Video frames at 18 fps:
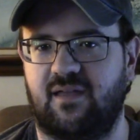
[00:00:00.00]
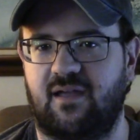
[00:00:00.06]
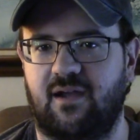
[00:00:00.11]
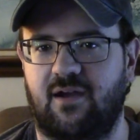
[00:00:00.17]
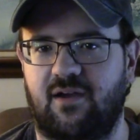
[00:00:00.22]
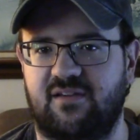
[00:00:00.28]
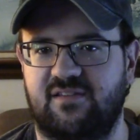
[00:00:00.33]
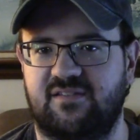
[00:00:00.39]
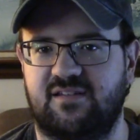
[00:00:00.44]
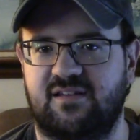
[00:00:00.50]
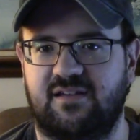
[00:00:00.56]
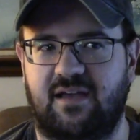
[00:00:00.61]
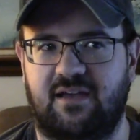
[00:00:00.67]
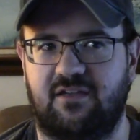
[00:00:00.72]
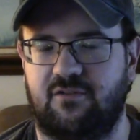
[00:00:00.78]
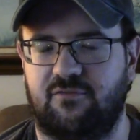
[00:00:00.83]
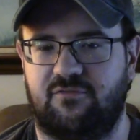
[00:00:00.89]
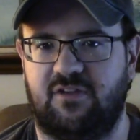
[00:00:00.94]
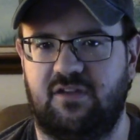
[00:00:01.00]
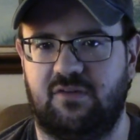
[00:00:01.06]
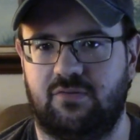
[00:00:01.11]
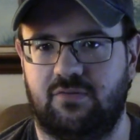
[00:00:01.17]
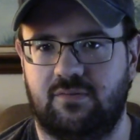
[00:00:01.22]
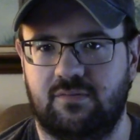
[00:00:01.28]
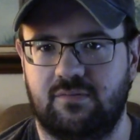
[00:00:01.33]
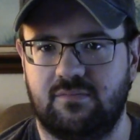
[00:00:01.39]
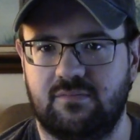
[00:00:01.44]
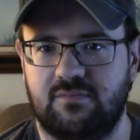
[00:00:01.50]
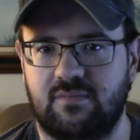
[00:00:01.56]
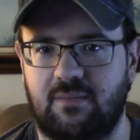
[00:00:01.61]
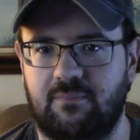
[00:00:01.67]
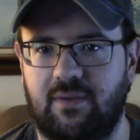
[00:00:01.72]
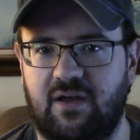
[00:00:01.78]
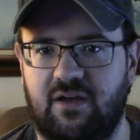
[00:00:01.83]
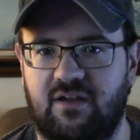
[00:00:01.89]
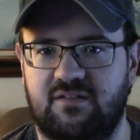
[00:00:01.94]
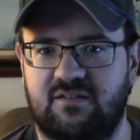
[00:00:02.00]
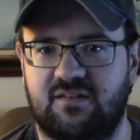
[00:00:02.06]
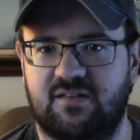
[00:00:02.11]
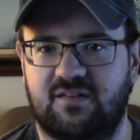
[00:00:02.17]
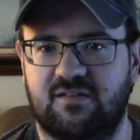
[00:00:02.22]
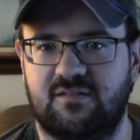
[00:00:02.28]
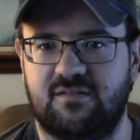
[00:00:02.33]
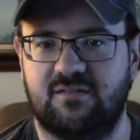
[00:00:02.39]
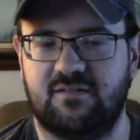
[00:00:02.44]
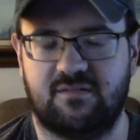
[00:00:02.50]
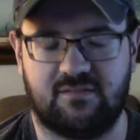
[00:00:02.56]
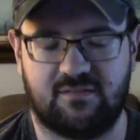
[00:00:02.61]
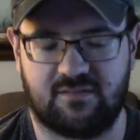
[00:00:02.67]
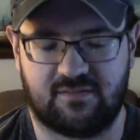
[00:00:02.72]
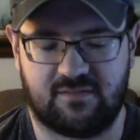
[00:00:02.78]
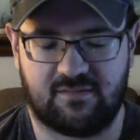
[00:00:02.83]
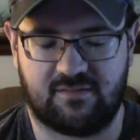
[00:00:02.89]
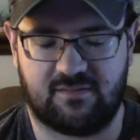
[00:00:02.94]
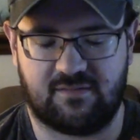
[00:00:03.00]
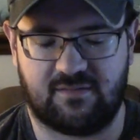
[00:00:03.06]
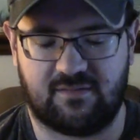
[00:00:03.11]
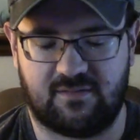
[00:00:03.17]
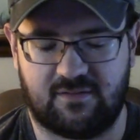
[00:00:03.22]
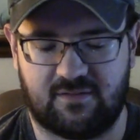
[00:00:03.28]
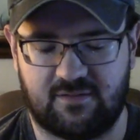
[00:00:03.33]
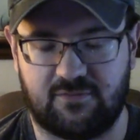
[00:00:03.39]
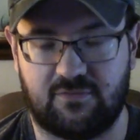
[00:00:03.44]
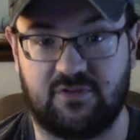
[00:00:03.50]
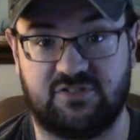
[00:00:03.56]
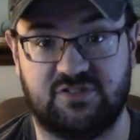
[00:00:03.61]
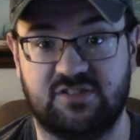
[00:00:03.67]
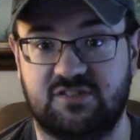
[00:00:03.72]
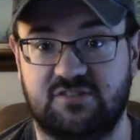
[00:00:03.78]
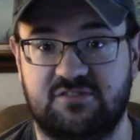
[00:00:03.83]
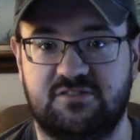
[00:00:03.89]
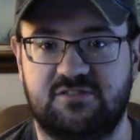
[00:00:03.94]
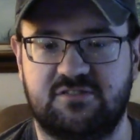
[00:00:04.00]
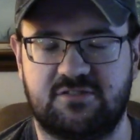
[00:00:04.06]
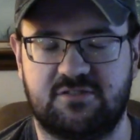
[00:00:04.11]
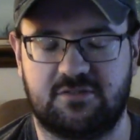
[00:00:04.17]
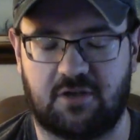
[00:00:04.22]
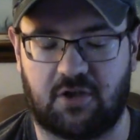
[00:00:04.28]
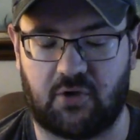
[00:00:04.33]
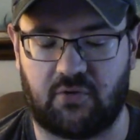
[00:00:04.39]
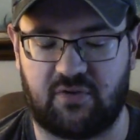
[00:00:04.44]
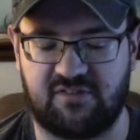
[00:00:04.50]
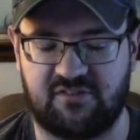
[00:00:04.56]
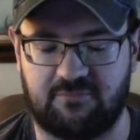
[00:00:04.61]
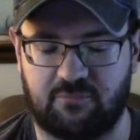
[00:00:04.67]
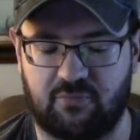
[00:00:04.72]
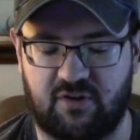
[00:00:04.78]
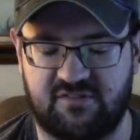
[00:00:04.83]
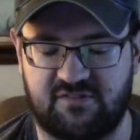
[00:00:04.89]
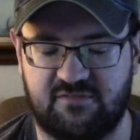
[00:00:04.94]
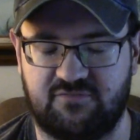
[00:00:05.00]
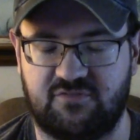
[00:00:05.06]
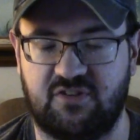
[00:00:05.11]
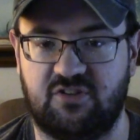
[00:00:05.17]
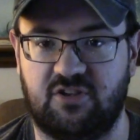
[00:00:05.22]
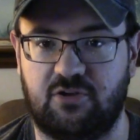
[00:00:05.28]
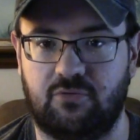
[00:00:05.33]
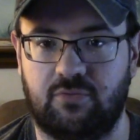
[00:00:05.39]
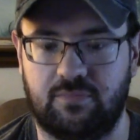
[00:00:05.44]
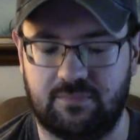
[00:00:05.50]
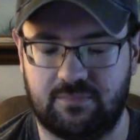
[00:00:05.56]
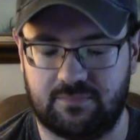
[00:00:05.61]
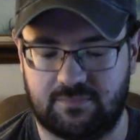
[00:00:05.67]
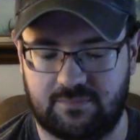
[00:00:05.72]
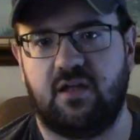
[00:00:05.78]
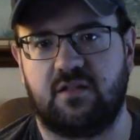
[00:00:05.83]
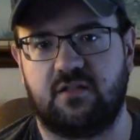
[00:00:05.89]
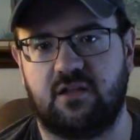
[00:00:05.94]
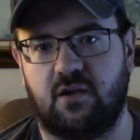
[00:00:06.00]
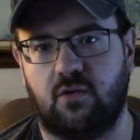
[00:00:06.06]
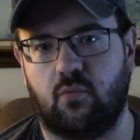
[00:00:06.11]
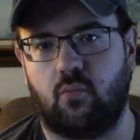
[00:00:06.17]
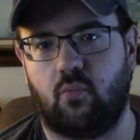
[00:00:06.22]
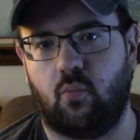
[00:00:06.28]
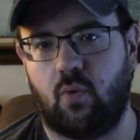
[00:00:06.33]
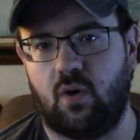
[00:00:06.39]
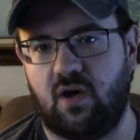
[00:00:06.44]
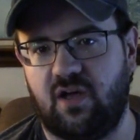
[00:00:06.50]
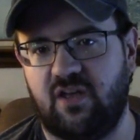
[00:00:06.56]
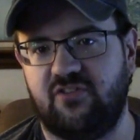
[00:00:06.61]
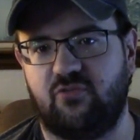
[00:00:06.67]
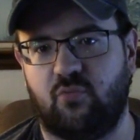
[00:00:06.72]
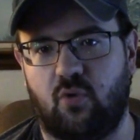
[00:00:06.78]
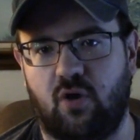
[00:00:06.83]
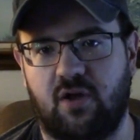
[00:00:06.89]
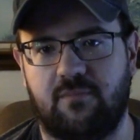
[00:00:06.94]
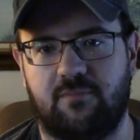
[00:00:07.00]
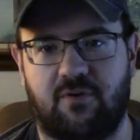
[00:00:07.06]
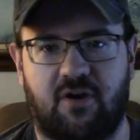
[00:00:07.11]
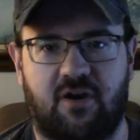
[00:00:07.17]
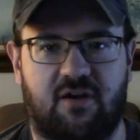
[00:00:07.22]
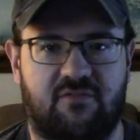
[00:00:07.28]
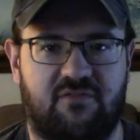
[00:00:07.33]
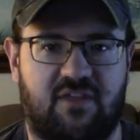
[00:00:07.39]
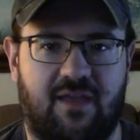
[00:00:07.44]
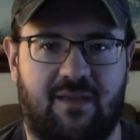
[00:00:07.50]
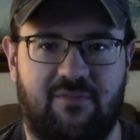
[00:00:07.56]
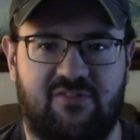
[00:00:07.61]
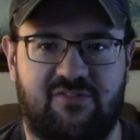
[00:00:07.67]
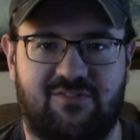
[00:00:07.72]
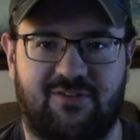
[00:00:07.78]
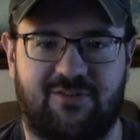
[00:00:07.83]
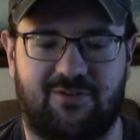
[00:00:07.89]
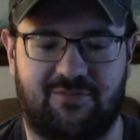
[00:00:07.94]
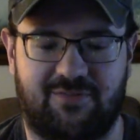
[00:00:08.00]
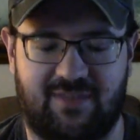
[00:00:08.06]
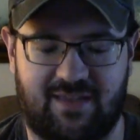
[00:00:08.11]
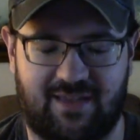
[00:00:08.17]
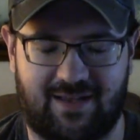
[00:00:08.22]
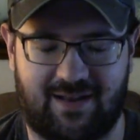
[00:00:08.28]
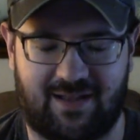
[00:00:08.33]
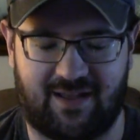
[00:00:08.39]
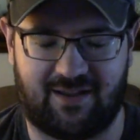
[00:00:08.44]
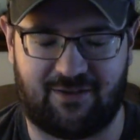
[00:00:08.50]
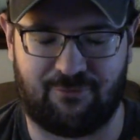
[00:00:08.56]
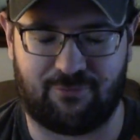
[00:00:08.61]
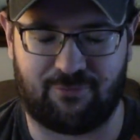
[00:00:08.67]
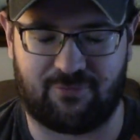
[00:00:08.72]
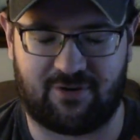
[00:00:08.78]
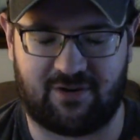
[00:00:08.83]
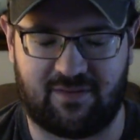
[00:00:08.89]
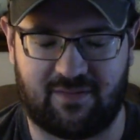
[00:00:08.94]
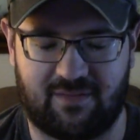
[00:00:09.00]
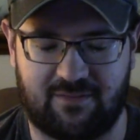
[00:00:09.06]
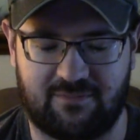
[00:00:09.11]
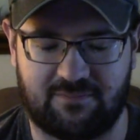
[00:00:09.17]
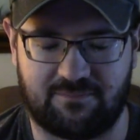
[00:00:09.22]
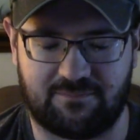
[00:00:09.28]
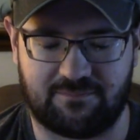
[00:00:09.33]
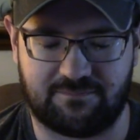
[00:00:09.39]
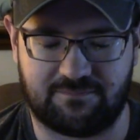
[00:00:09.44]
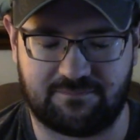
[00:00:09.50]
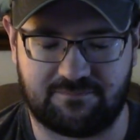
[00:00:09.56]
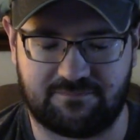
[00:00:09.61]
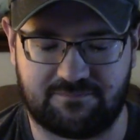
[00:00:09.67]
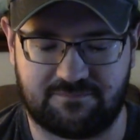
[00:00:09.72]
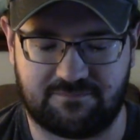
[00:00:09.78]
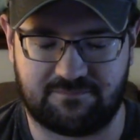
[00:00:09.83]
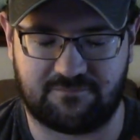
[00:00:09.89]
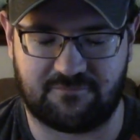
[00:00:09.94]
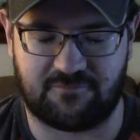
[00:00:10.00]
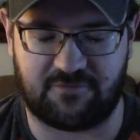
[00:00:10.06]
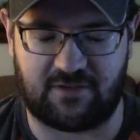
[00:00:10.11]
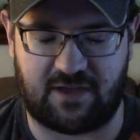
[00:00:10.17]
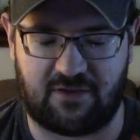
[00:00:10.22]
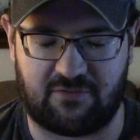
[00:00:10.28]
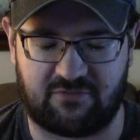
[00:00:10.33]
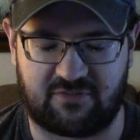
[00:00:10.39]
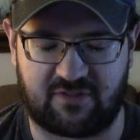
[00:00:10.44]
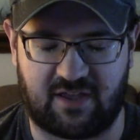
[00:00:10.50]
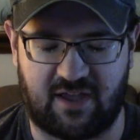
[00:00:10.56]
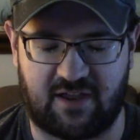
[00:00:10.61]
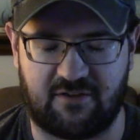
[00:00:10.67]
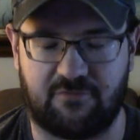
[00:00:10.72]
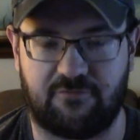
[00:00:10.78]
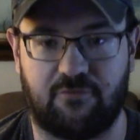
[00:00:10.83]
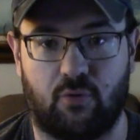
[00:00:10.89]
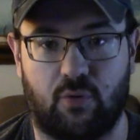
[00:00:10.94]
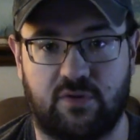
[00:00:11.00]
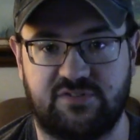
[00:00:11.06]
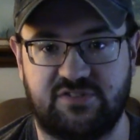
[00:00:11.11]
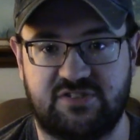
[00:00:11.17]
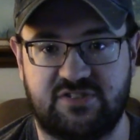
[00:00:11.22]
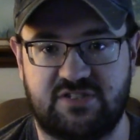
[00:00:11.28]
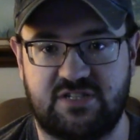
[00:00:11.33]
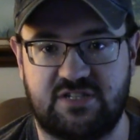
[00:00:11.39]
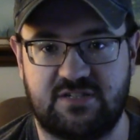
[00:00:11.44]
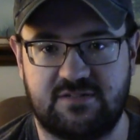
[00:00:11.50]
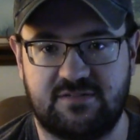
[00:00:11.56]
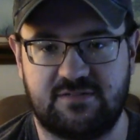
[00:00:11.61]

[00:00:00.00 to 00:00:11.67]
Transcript: there as to how you feel about it, which is always impressive to do. There was one part of the episode that I really found kind of forced.